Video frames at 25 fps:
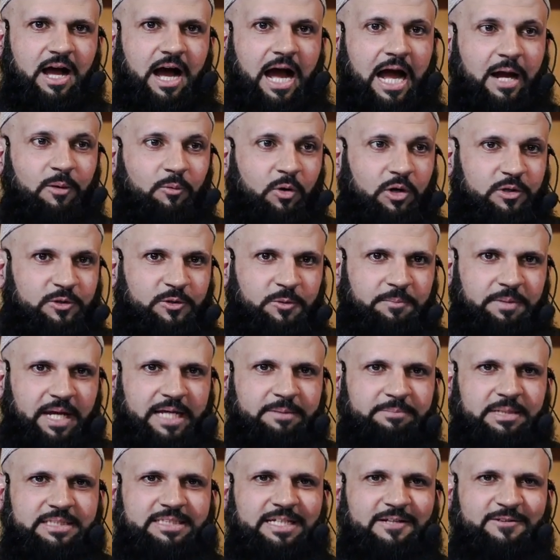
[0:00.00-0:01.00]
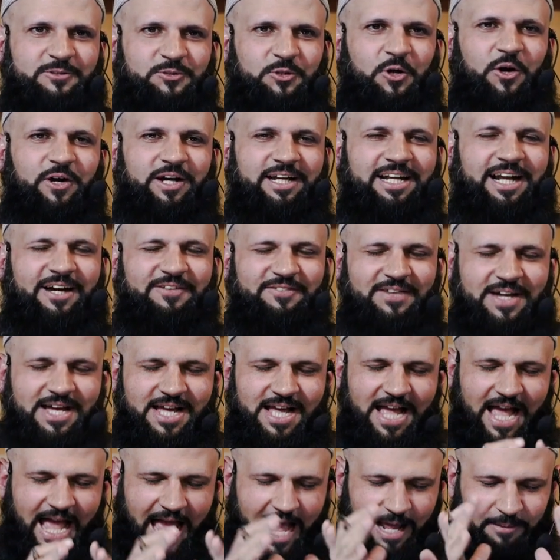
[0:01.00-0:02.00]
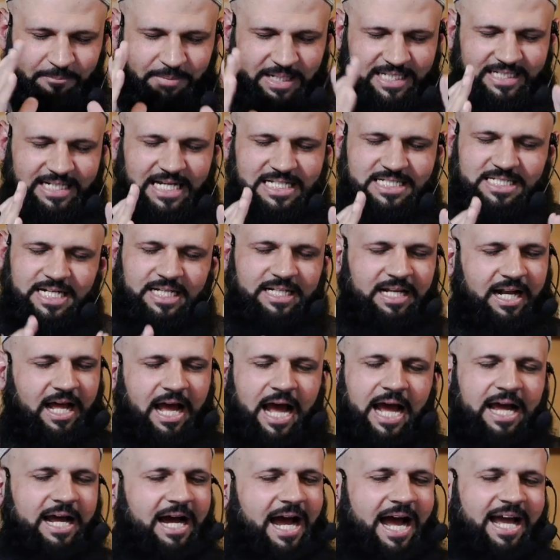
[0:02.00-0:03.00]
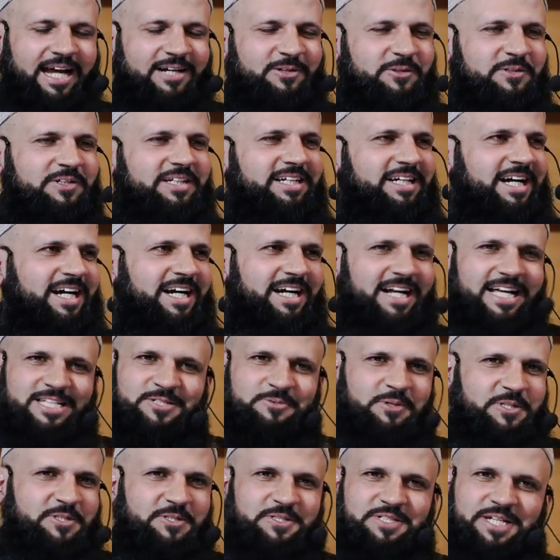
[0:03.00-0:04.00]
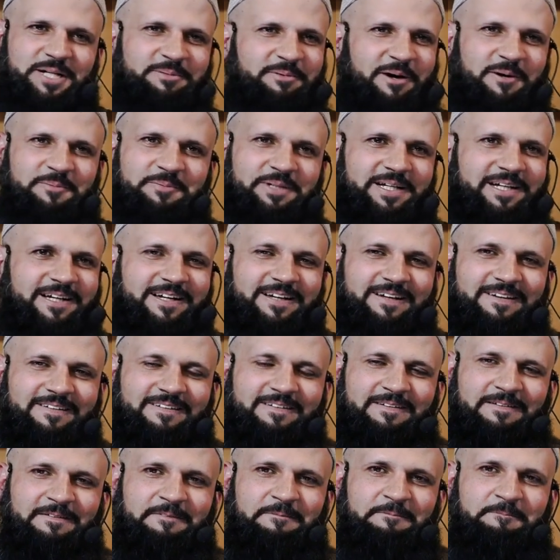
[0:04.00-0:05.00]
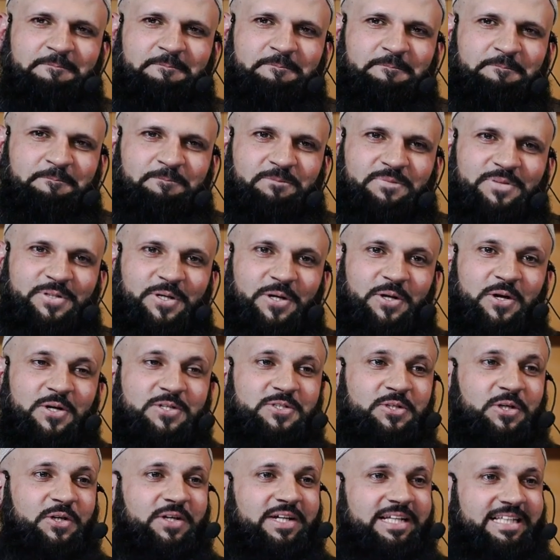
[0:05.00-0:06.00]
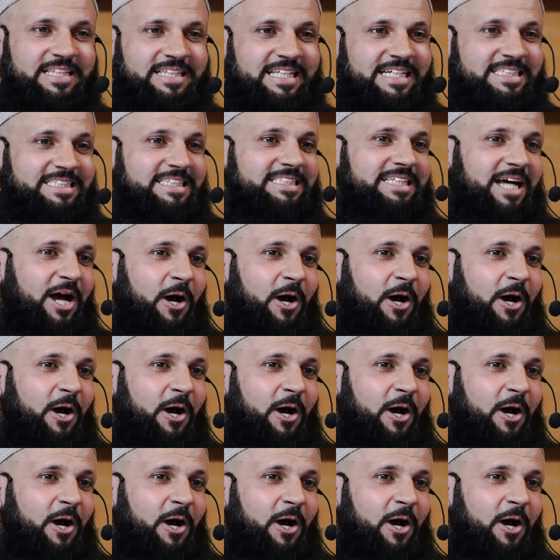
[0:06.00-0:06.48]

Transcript: I want to make myself strong enough and be in that state that I, I couldn't care less what you say about me. You know, so this is